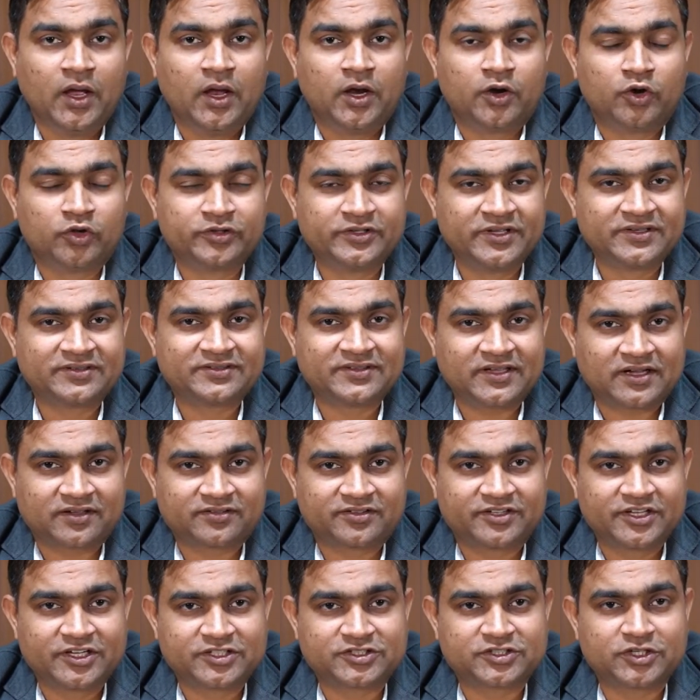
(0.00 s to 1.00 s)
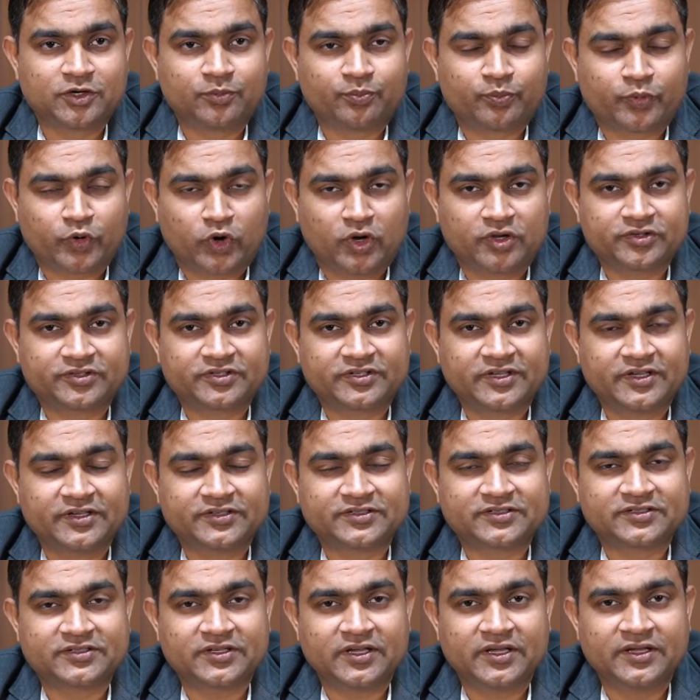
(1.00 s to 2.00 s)
Now this succession
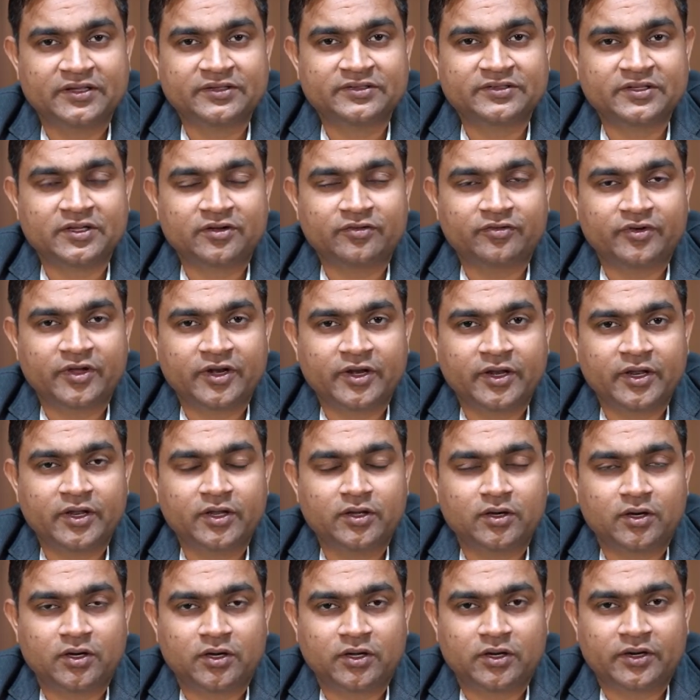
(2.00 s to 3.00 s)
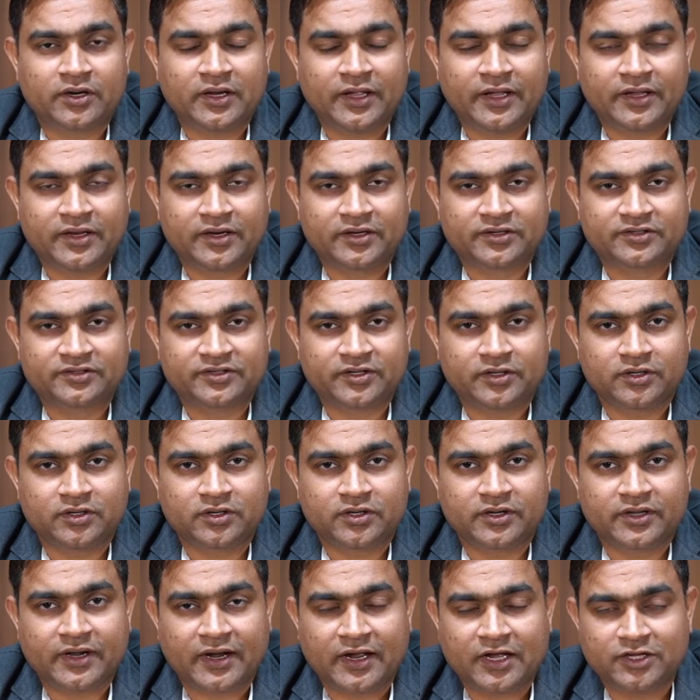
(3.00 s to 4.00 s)
process is a very it's a
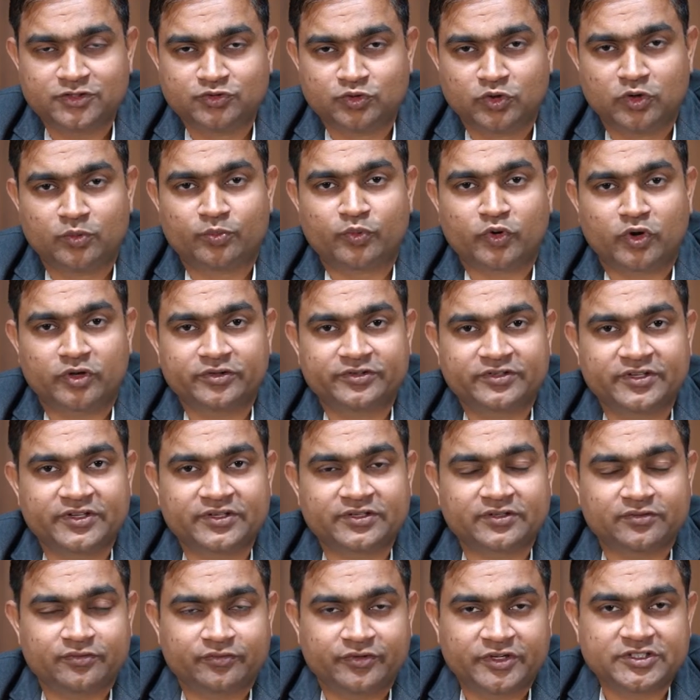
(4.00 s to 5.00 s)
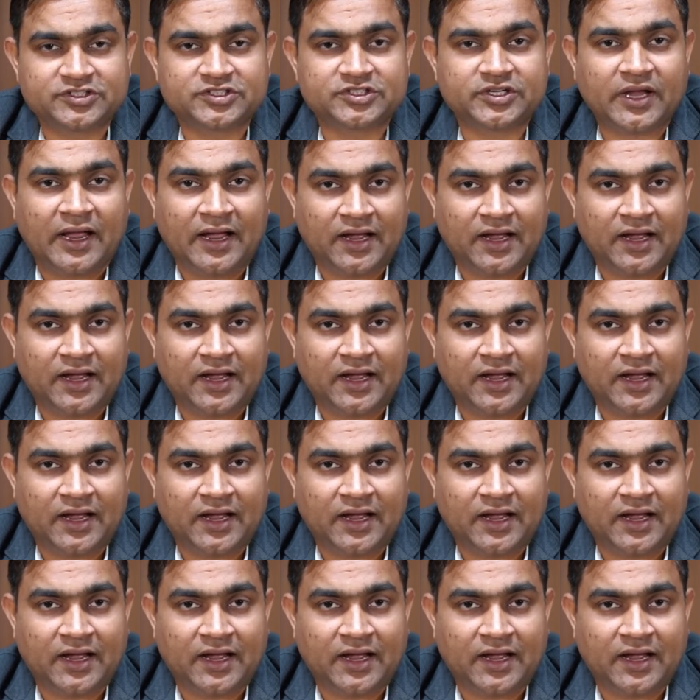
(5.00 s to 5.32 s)
gradual process which